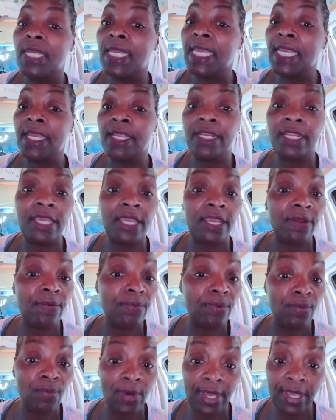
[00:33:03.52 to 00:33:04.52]
in
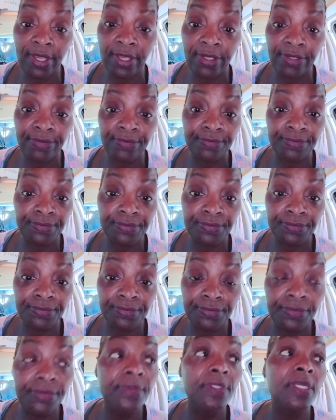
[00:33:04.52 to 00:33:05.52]
every way.
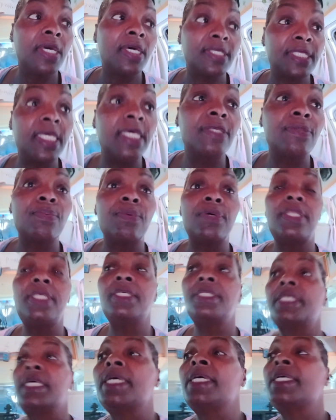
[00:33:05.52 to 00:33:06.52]
Because that's what
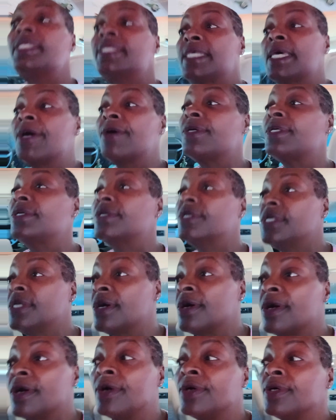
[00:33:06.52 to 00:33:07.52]
it takes out here,
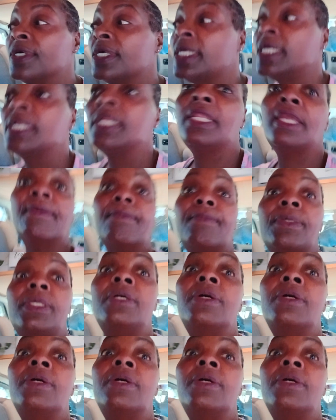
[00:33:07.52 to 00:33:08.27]
y'all. Let me